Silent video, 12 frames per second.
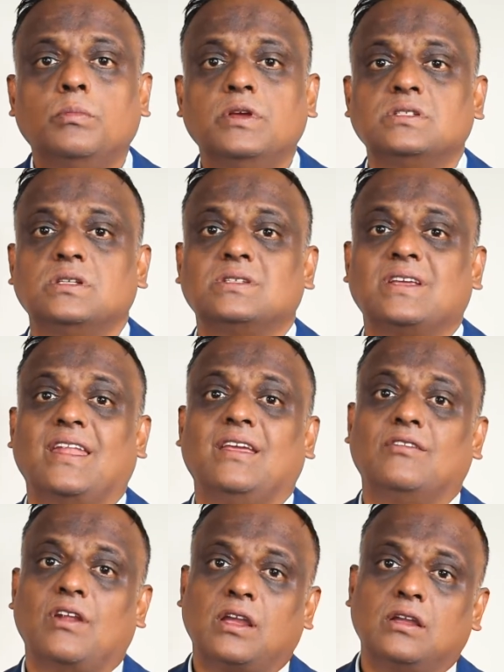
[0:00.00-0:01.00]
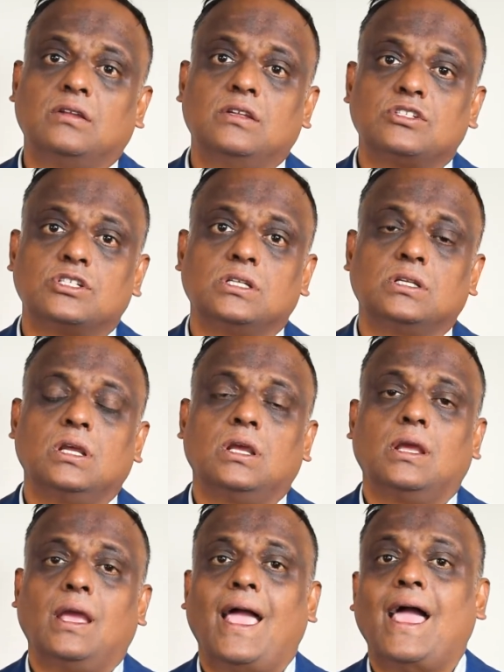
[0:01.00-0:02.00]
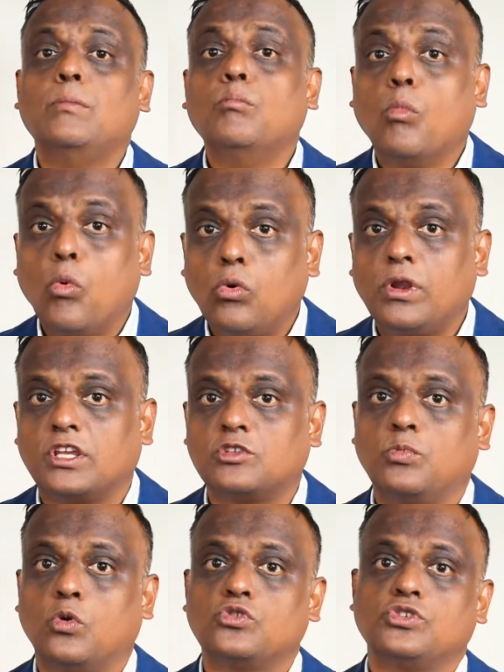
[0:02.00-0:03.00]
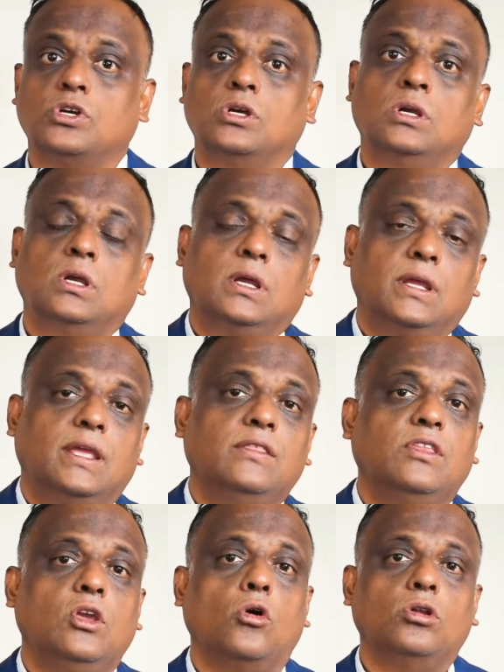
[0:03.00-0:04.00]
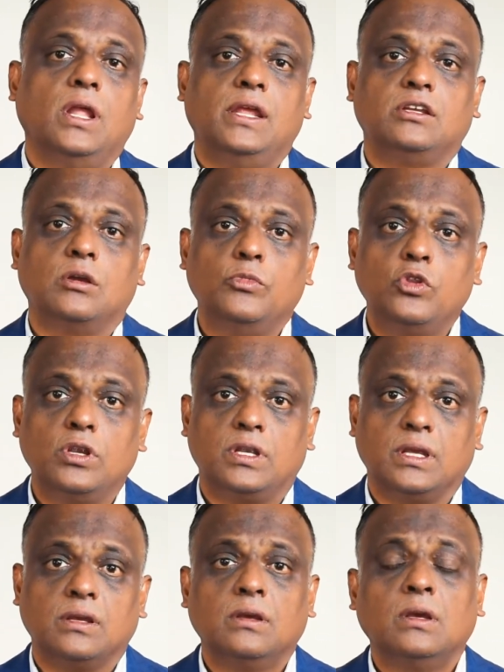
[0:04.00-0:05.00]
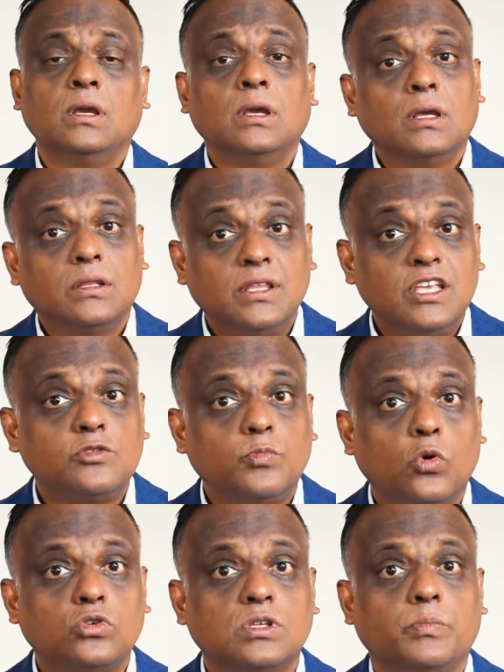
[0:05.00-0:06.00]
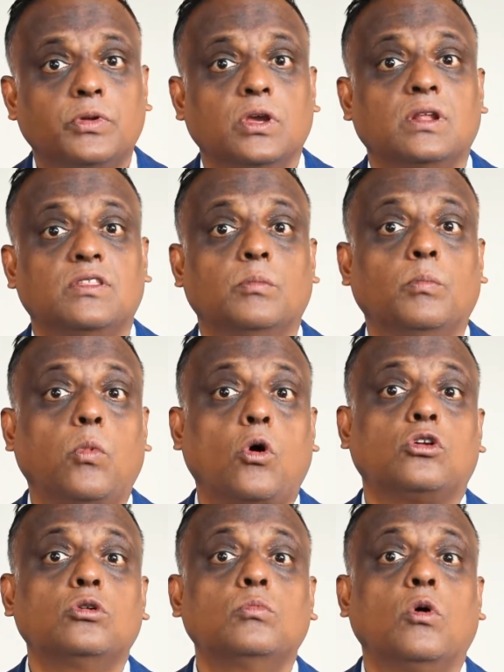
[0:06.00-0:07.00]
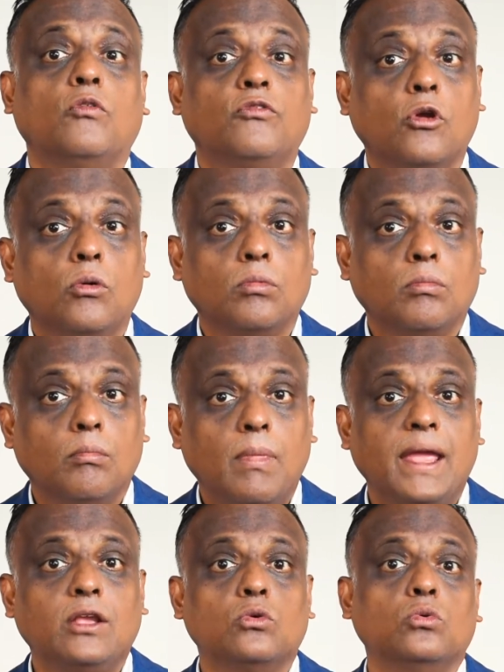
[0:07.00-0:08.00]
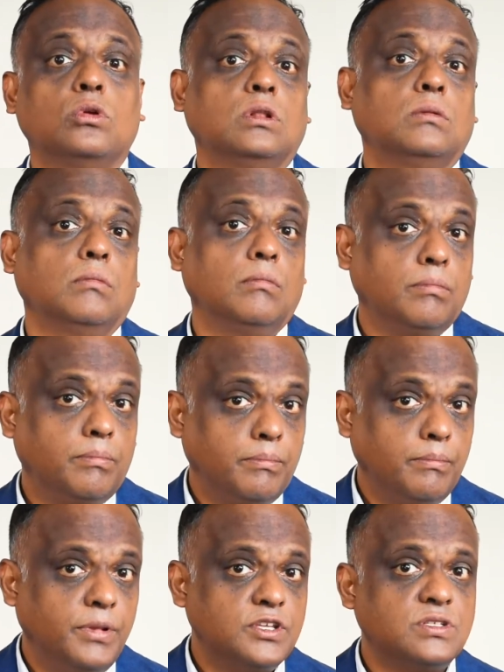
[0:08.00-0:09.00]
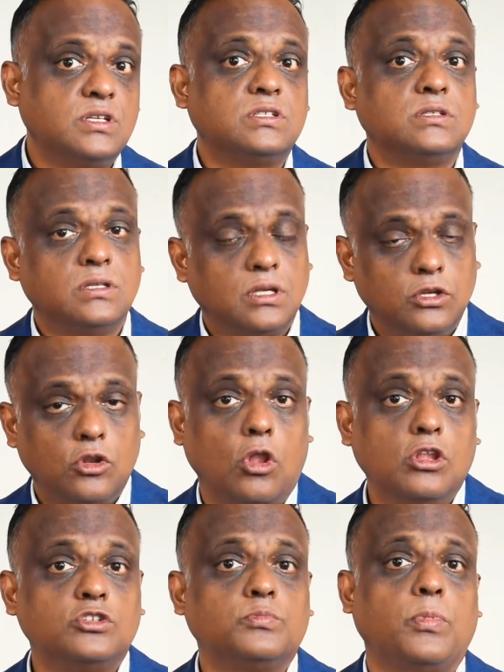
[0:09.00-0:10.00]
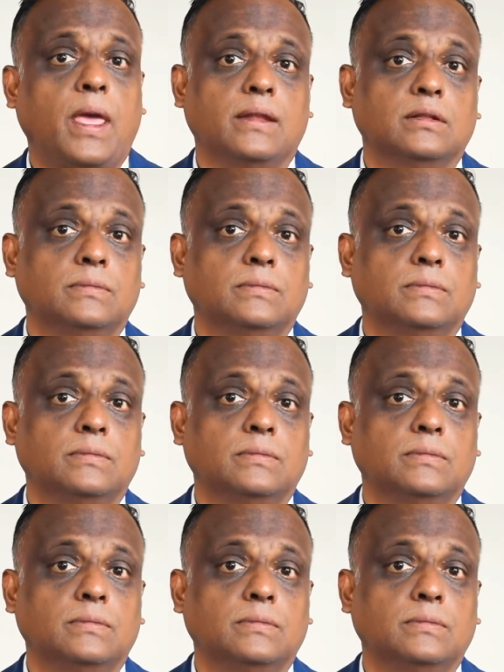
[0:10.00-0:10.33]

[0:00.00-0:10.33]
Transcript: business getting recognition and more exposure in the online community. These posts appear at the bottom of your My Google Business Knowledge panel.